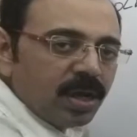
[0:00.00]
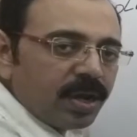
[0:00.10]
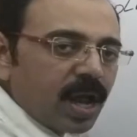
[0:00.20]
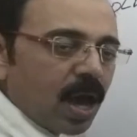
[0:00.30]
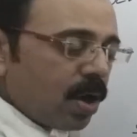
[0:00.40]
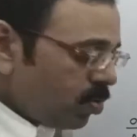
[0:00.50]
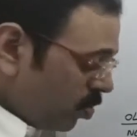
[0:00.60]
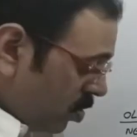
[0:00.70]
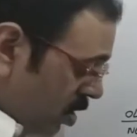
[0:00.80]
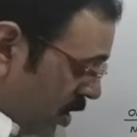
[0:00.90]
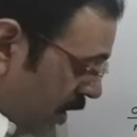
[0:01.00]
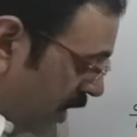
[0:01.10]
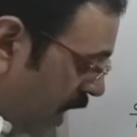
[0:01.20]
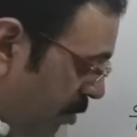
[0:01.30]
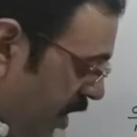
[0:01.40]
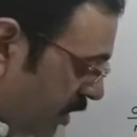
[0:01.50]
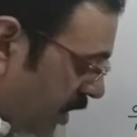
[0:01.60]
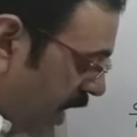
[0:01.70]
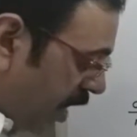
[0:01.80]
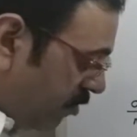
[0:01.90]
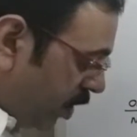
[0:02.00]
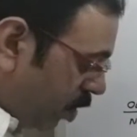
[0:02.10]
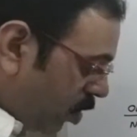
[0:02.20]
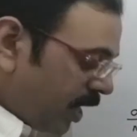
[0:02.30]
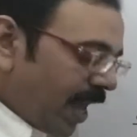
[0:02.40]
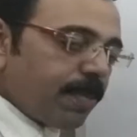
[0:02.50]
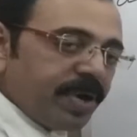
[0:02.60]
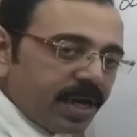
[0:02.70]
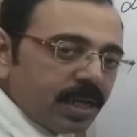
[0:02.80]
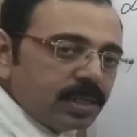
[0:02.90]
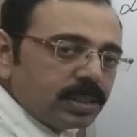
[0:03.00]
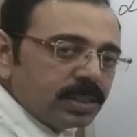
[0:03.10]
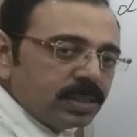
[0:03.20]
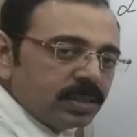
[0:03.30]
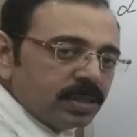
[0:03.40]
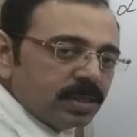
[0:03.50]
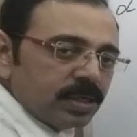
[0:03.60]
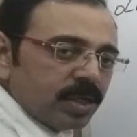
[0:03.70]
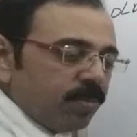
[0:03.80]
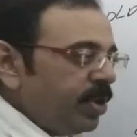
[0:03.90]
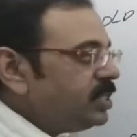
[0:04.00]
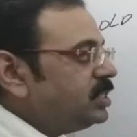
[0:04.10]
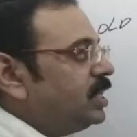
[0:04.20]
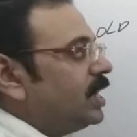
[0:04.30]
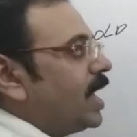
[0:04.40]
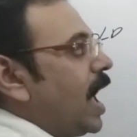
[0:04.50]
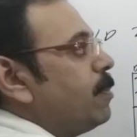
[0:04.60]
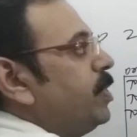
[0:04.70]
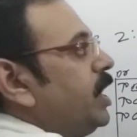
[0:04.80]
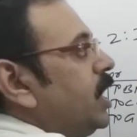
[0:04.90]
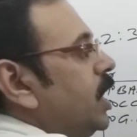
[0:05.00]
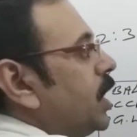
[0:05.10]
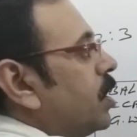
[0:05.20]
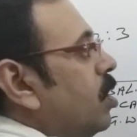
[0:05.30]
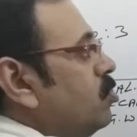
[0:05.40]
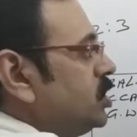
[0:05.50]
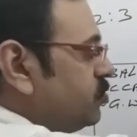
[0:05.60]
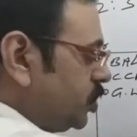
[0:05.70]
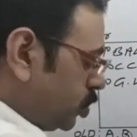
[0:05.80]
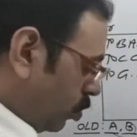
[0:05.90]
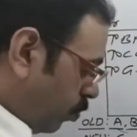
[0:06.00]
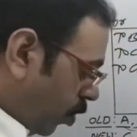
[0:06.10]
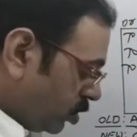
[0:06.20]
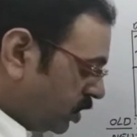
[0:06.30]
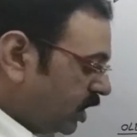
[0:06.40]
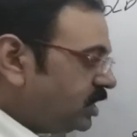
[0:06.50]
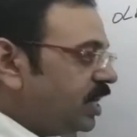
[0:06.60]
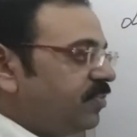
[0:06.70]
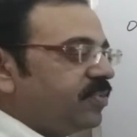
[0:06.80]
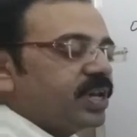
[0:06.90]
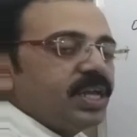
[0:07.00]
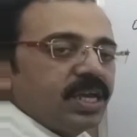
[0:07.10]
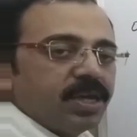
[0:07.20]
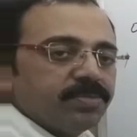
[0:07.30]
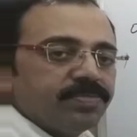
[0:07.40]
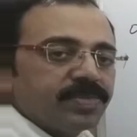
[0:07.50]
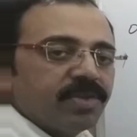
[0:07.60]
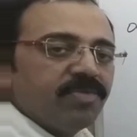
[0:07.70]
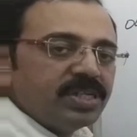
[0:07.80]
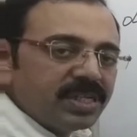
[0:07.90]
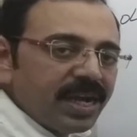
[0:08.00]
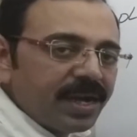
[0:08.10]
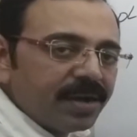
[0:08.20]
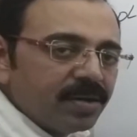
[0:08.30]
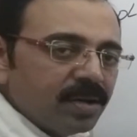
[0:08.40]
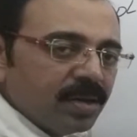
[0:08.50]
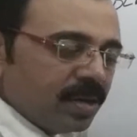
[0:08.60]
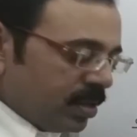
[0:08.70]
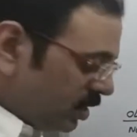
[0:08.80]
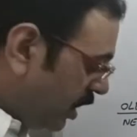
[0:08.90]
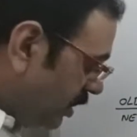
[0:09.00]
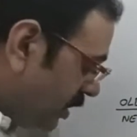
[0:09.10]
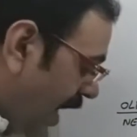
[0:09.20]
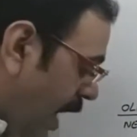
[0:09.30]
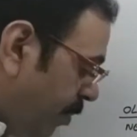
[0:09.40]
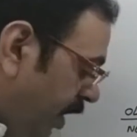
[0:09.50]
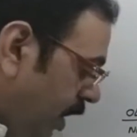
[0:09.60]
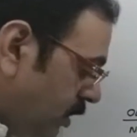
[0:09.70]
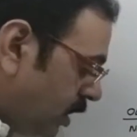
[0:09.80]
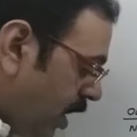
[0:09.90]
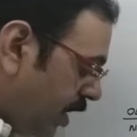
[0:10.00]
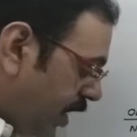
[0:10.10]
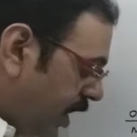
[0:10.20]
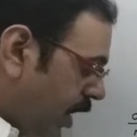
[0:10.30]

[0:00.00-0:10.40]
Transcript: Now, debit side we wrote capitals. Means in capital accounts we should post this entry. Which side? Since capitals are in